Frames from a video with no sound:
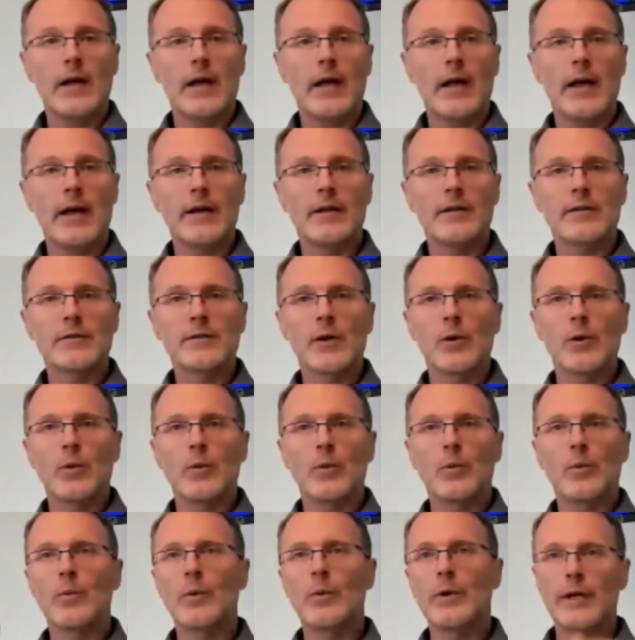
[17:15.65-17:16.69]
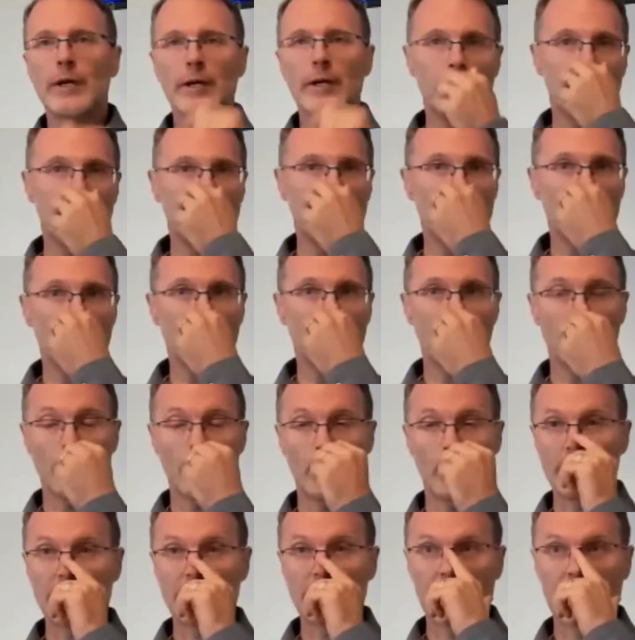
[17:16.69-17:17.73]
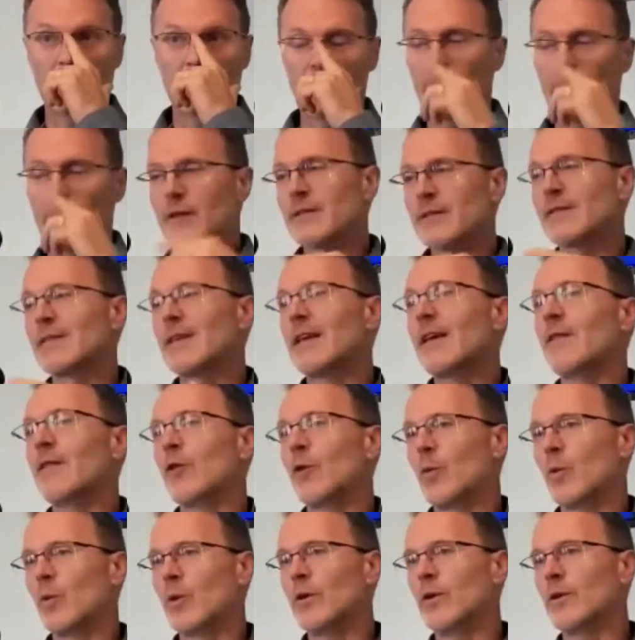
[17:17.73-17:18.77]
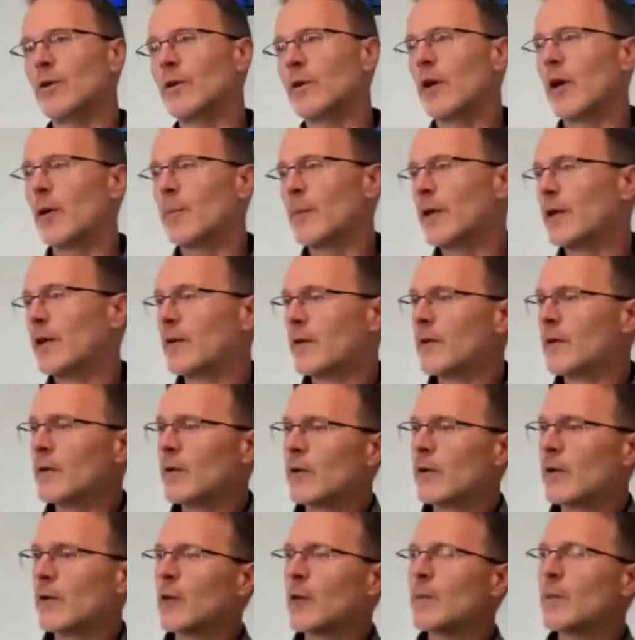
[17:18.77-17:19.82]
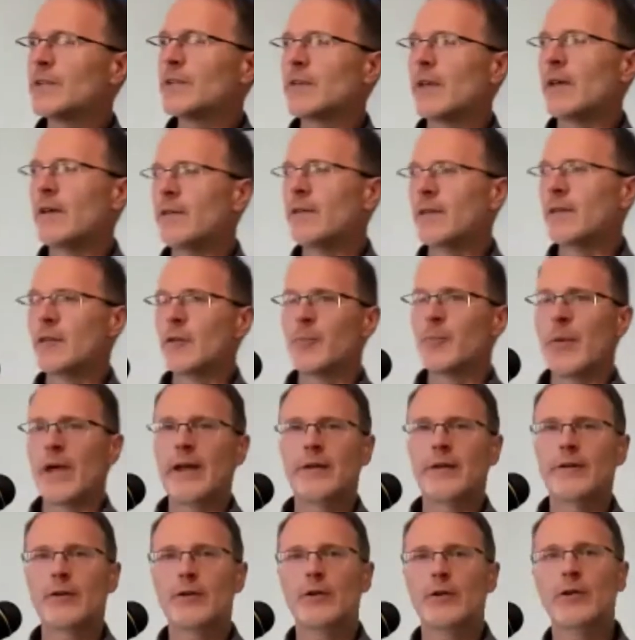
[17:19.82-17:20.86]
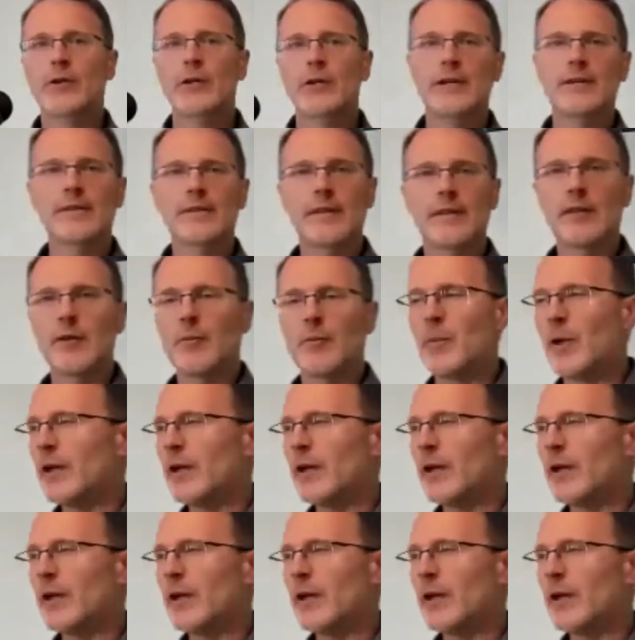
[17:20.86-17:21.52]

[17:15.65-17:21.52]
And so we need to be careful when we say God is in the world. I mean, can we say that the painter is in the